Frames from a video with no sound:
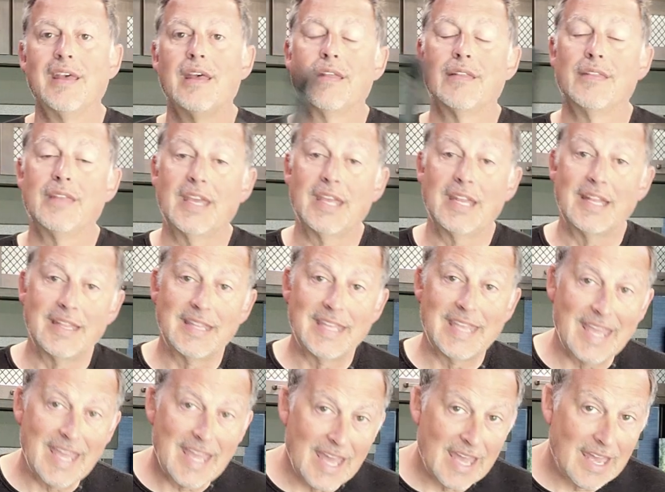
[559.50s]
Then in
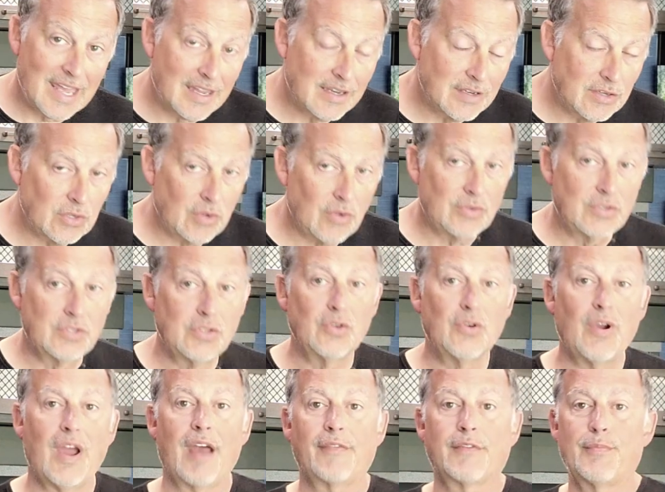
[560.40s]
the end, you
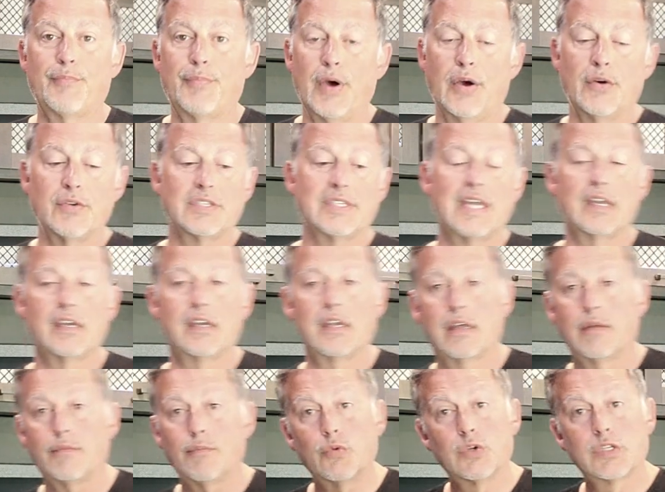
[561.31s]
do have to post edit
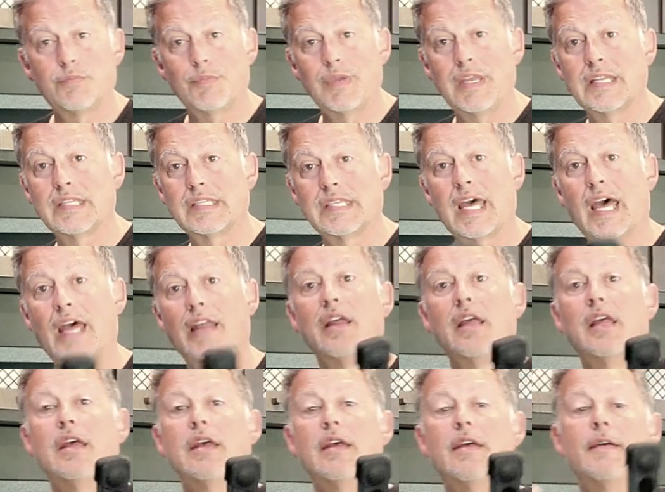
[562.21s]
it, which means that
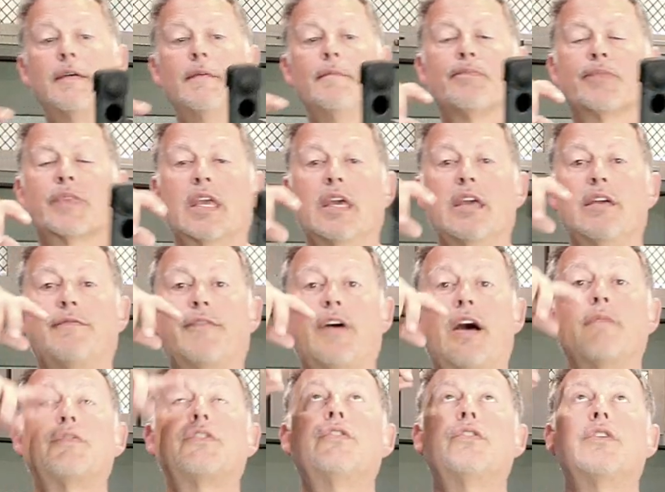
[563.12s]
if
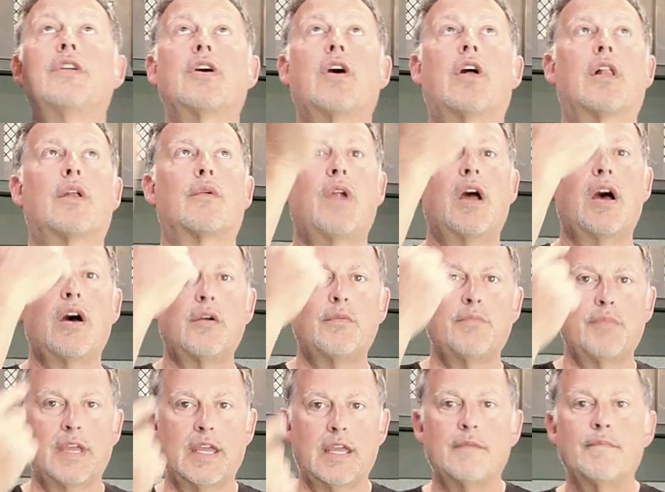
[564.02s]
I'm shooting all around
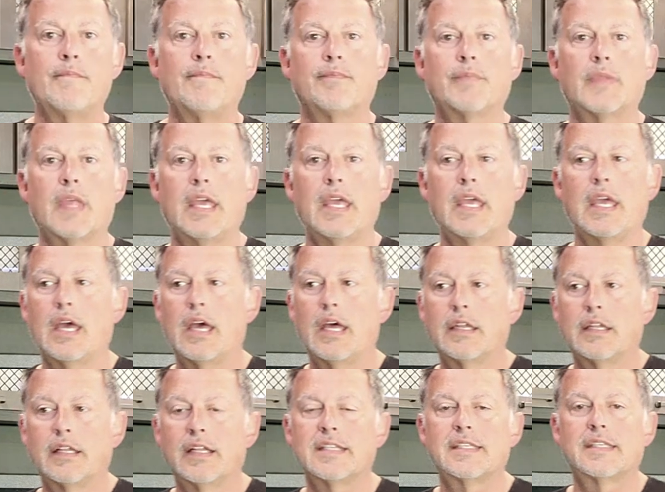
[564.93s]
me,
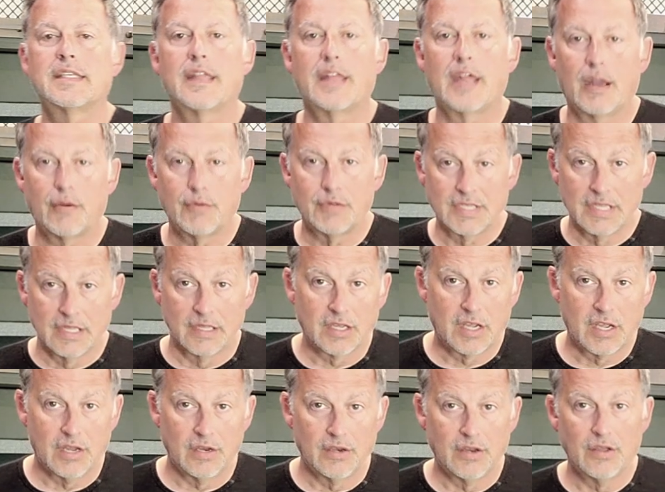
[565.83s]
and let's say that I was in the
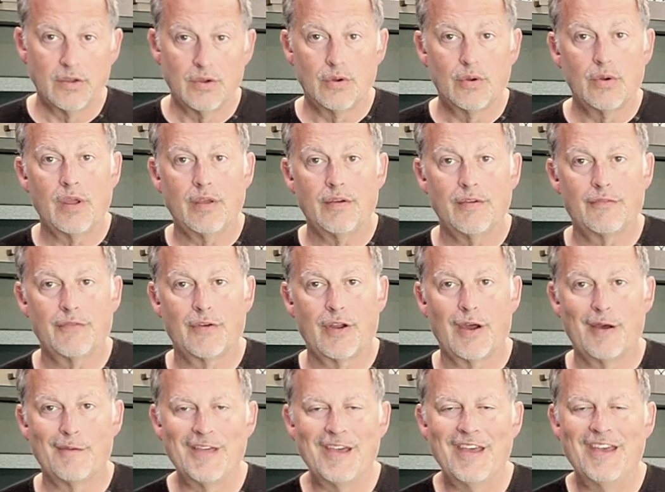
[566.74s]
canoe
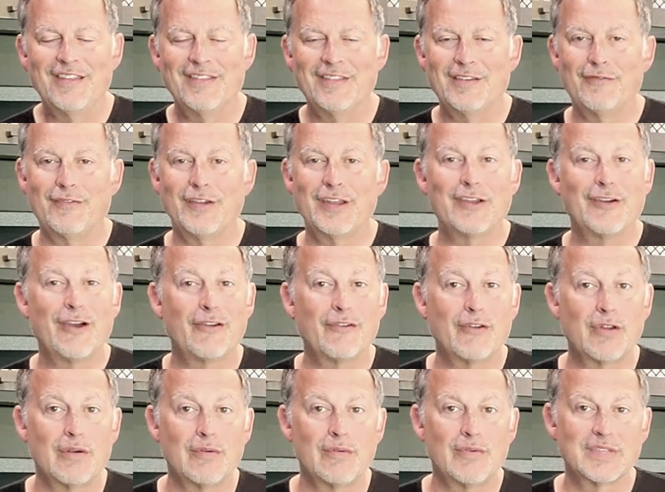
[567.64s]
from the video
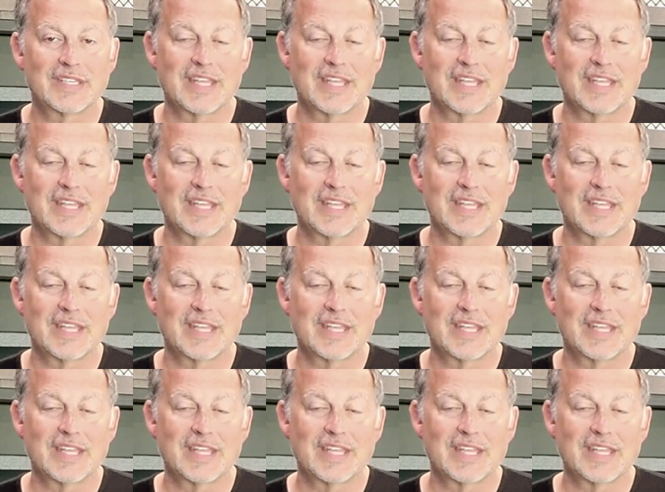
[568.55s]
everyone was